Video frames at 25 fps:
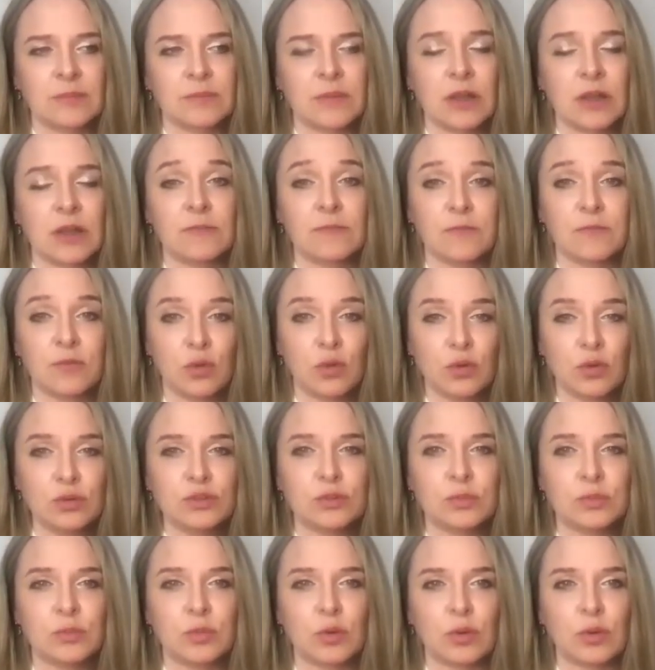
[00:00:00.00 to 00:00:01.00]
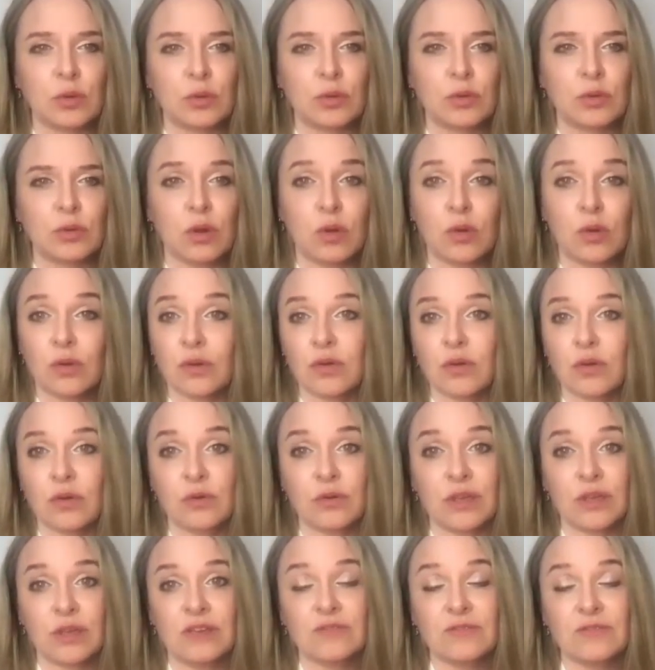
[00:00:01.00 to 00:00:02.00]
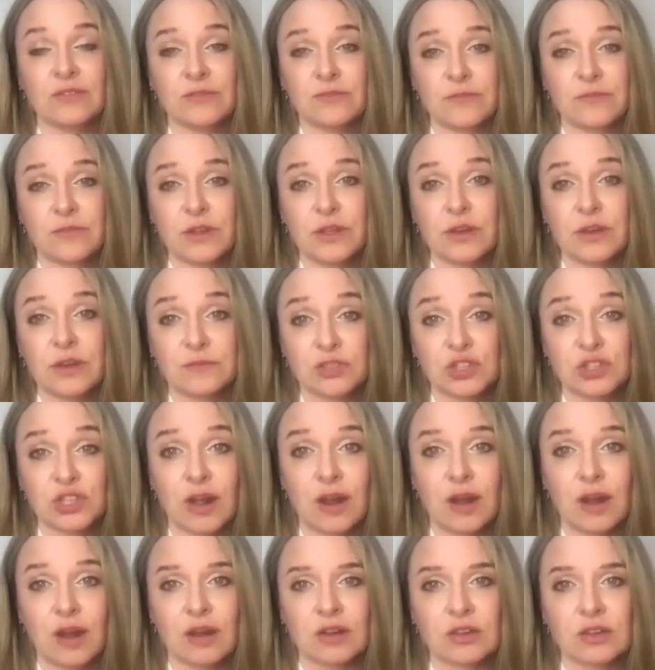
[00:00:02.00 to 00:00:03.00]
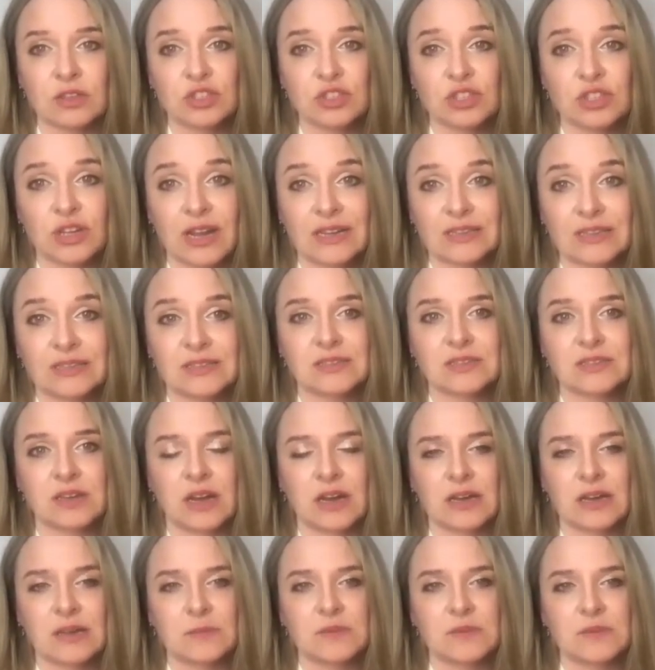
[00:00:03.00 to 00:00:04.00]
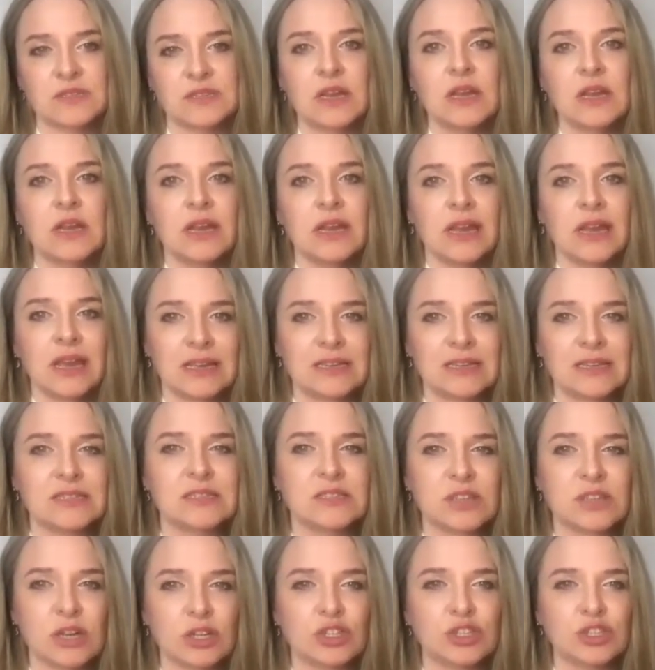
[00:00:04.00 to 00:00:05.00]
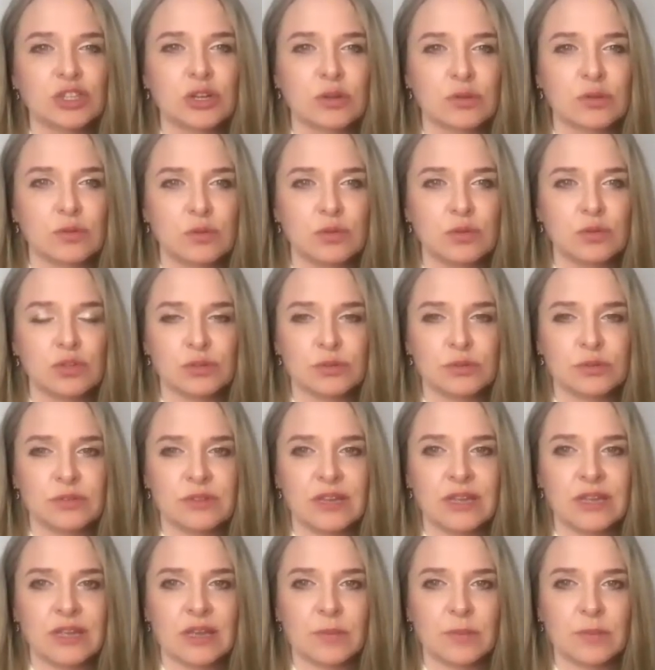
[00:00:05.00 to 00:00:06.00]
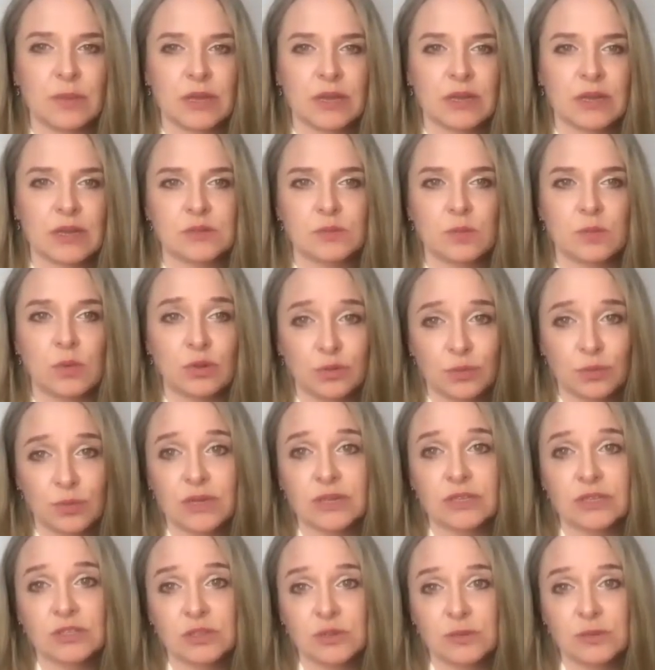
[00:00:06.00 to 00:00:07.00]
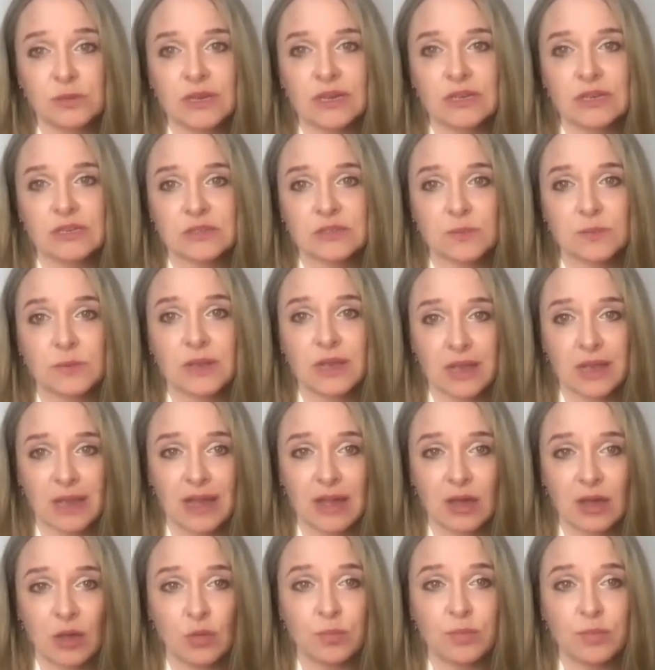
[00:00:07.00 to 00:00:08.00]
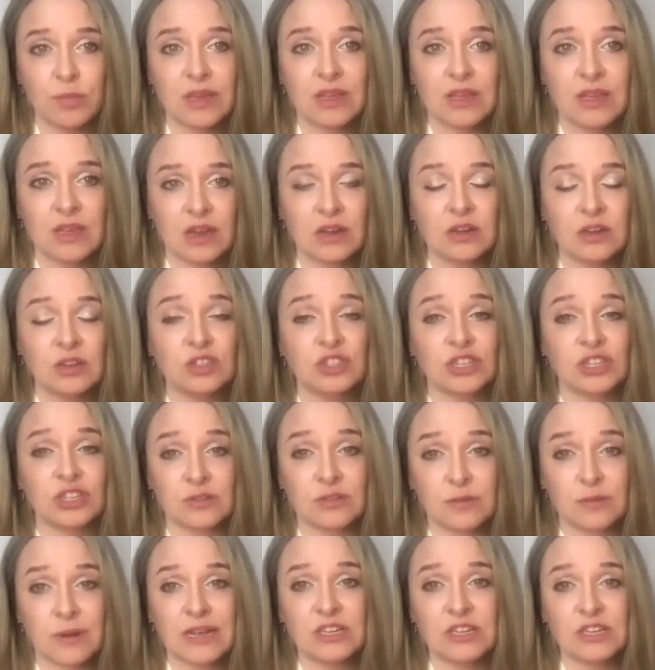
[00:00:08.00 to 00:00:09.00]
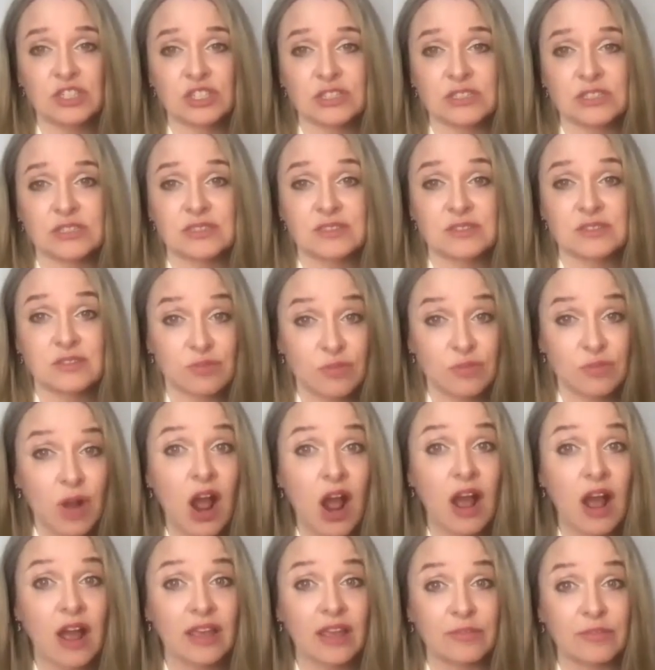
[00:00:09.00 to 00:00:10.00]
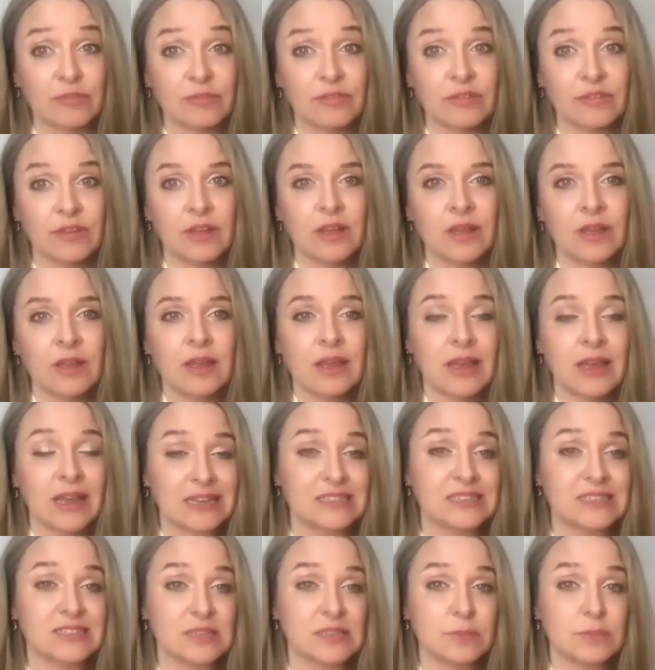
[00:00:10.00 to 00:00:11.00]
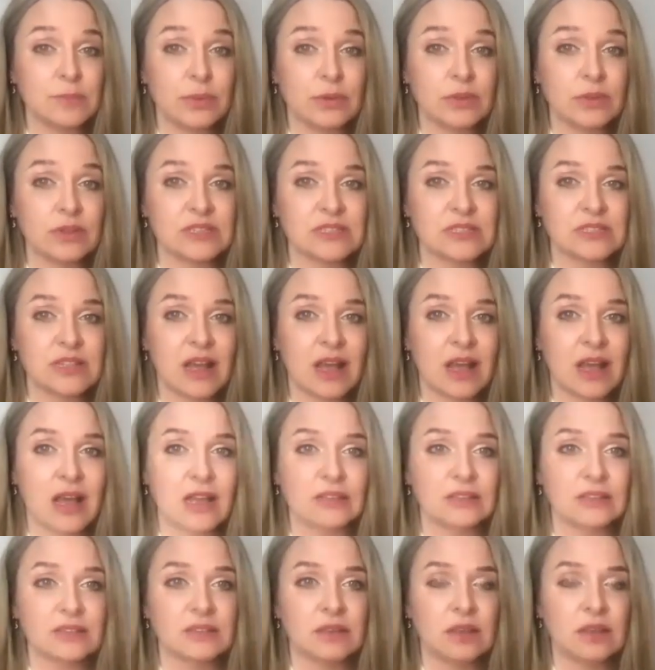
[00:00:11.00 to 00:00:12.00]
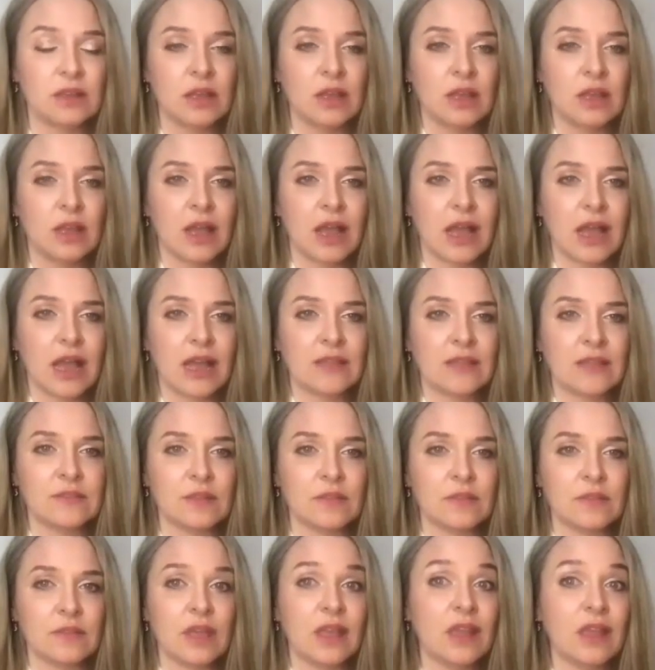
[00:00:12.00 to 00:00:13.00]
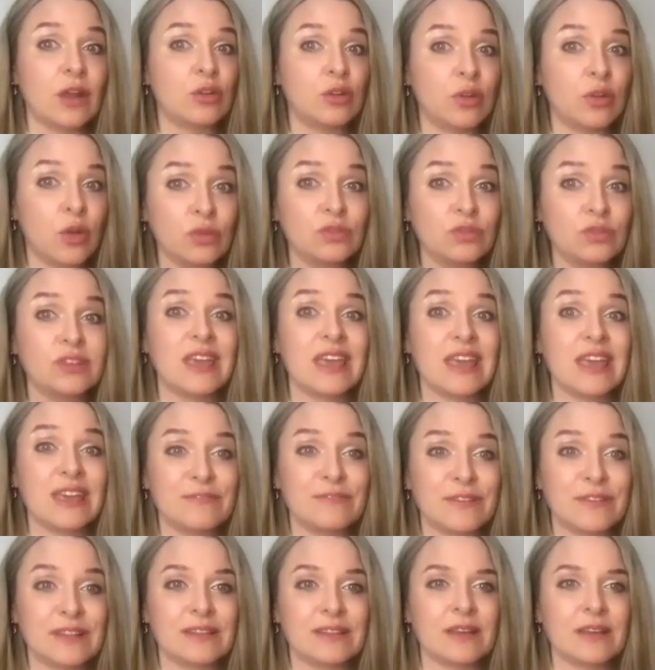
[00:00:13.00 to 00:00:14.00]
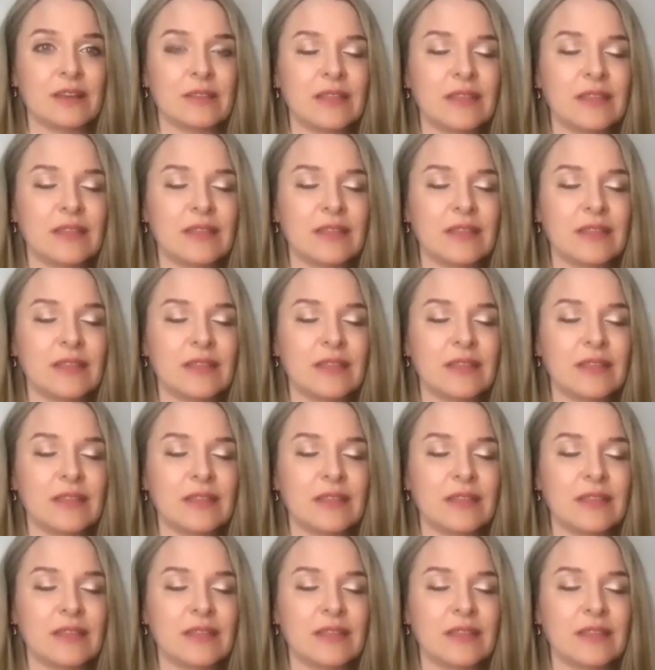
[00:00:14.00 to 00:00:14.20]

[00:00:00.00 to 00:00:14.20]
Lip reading: affordable, or even free of charge at times, is such a crucial thing, because what we are doing is we are helping young generations thrive, as simple as that. And they are not given